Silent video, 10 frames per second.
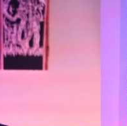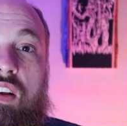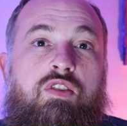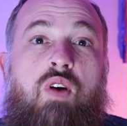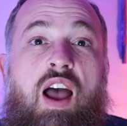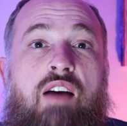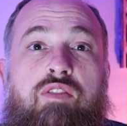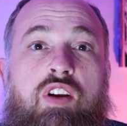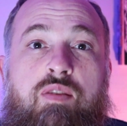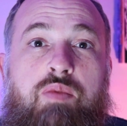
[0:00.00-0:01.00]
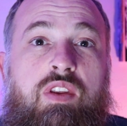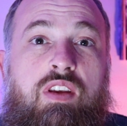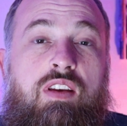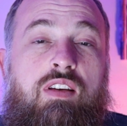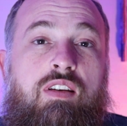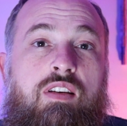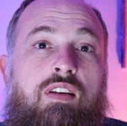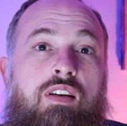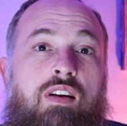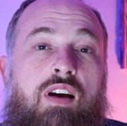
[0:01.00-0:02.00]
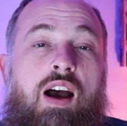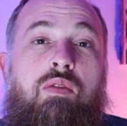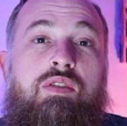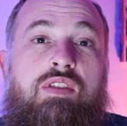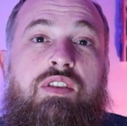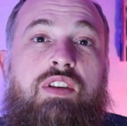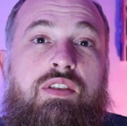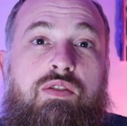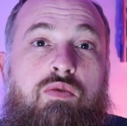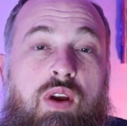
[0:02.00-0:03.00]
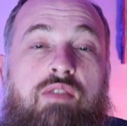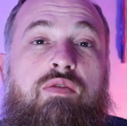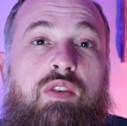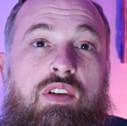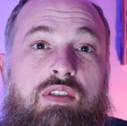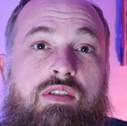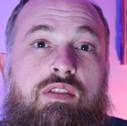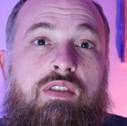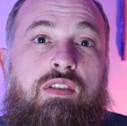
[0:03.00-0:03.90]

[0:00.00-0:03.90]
So after empathy, I would suggest gratefulness